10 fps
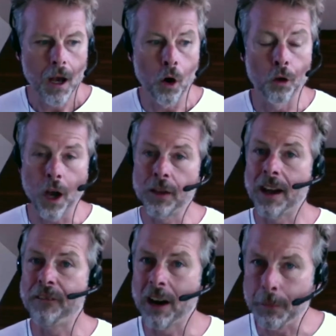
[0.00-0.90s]
although
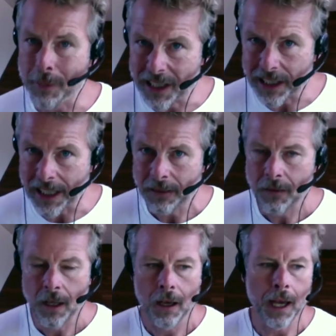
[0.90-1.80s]
they're very busy
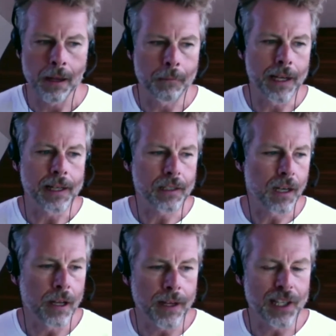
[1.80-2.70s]
at the minute
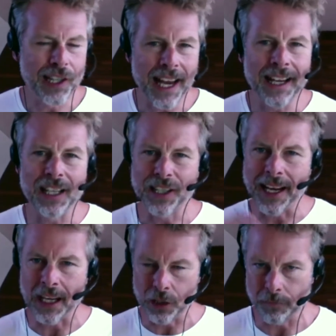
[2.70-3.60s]
and they're saying it's
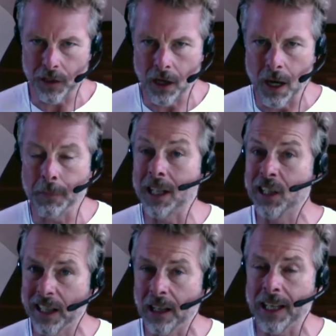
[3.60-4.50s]
taking some time, but it
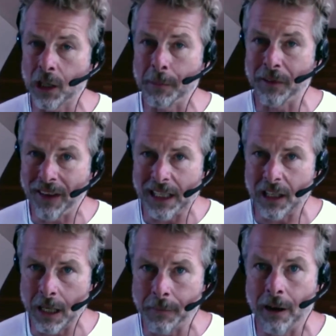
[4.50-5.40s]
still is going to be faster
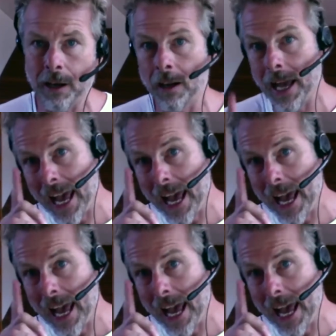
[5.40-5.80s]
than America.